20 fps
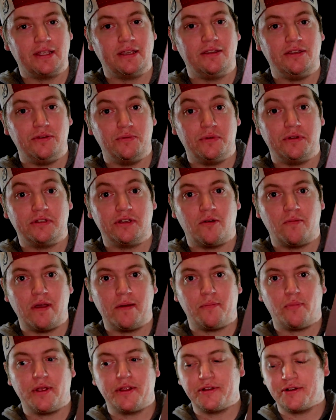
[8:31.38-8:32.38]
you want to talk about
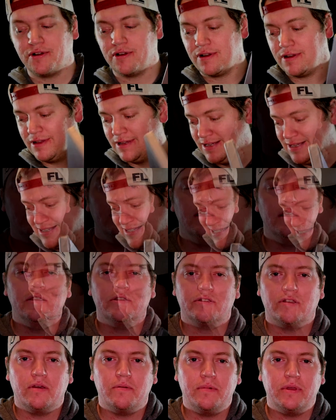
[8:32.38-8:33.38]
pressure.
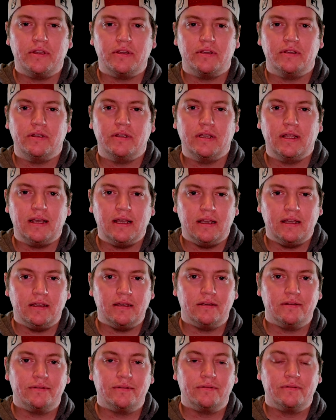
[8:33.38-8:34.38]
So I mentioned
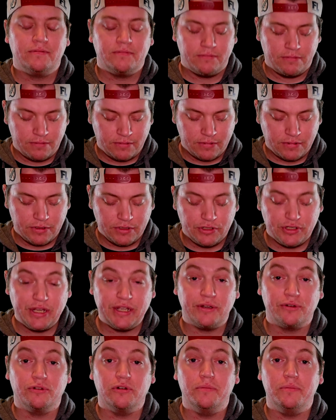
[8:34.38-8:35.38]

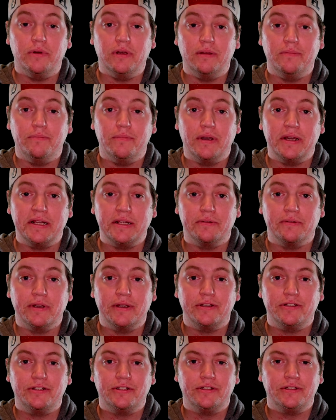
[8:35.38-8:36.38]
Gene Krupa and Buddy
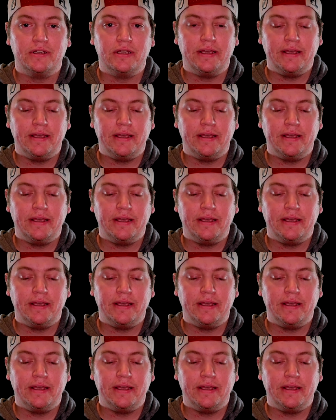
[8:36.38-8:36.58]
Rich.